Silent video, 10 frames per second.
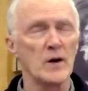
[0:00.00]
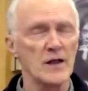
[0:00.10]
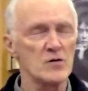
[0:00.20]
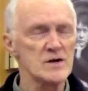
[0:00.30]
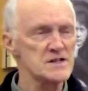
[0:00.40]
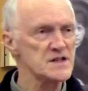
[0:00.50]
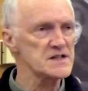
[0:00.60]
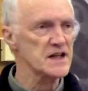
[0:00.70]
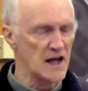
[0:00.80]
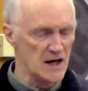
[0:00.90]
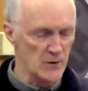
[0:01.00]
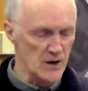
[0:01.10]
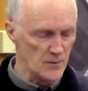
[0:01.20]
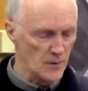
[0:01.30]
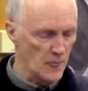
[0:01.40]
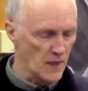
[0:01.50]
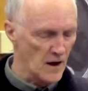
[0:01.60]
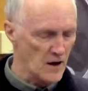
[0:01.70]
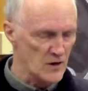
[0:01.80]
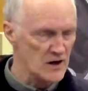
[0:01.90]
by the Resonance Academy,
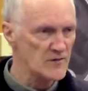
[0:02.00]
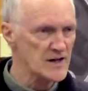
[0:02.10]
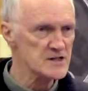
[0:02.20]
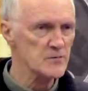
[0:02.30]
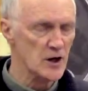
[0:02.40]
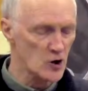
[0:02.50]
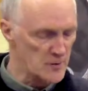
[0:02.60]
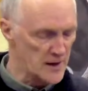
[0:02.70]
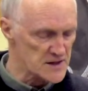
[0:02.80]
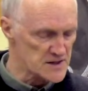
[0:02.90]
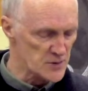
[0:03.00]
uh, one of Nassim Haramein's